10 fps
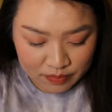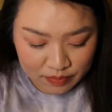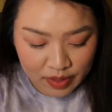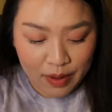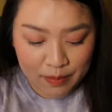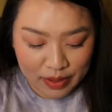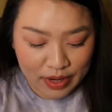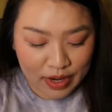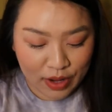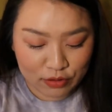Yeah,
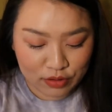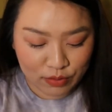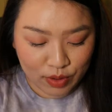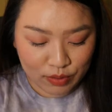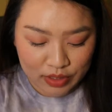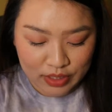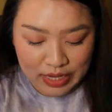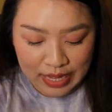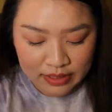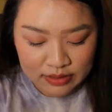and then I also wrote Good
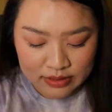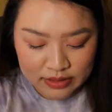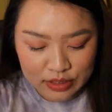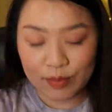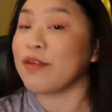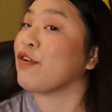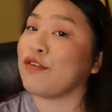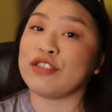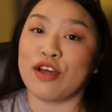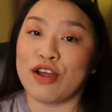Guy, still my
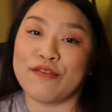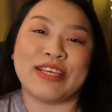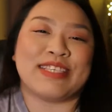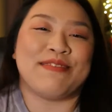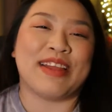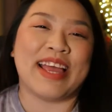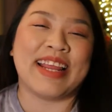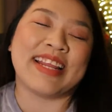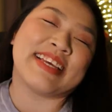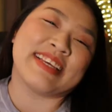favorite song of SF9.
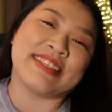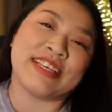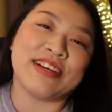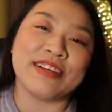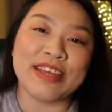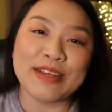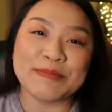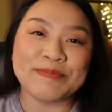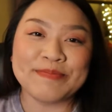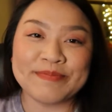So yeah.
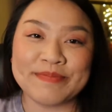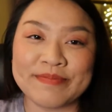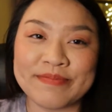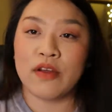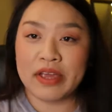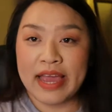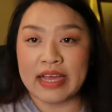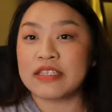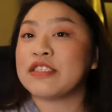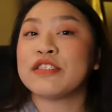
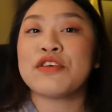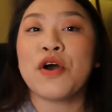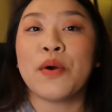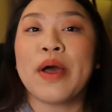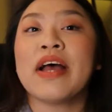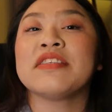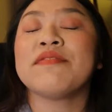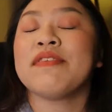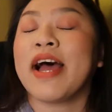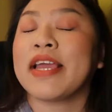Okay, so
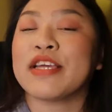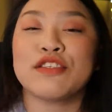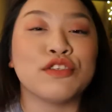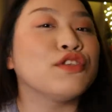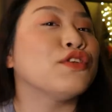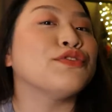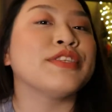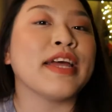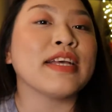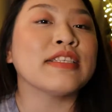SF9 gets to
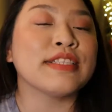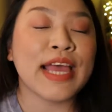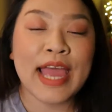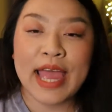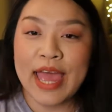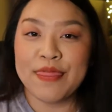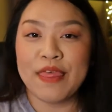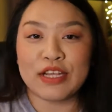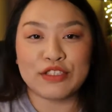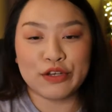choose next, and
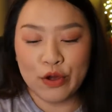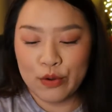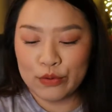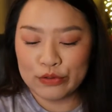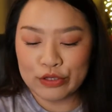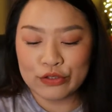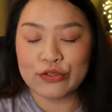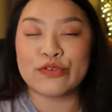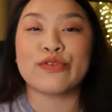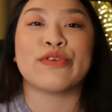they chose
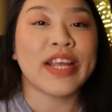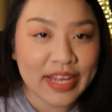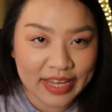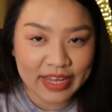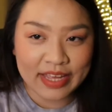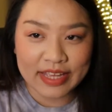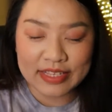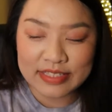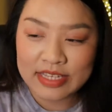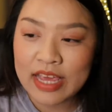Stray
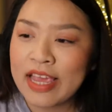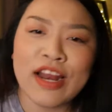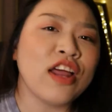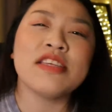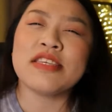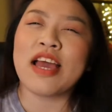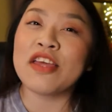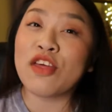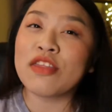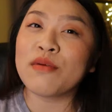Kids. And honestly,
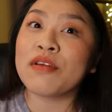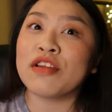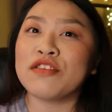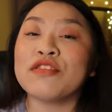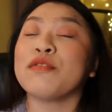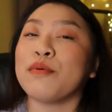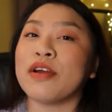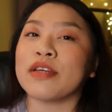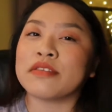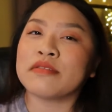I thought they were gonna choose the
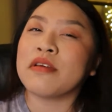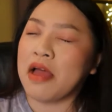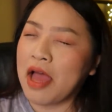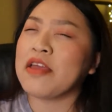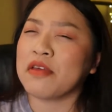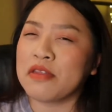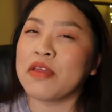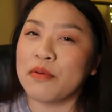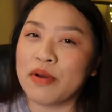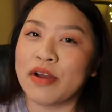boys. I thought
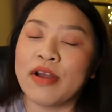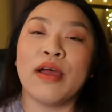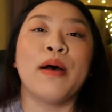they were.